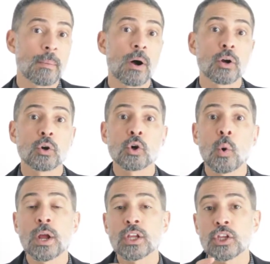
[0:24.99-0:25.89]
about
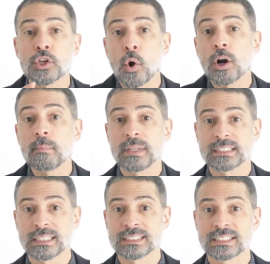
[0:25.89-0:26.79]
growing your
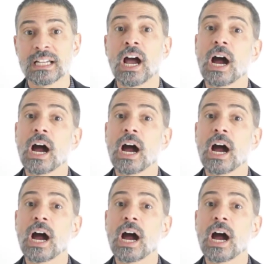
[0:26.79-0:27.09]
business,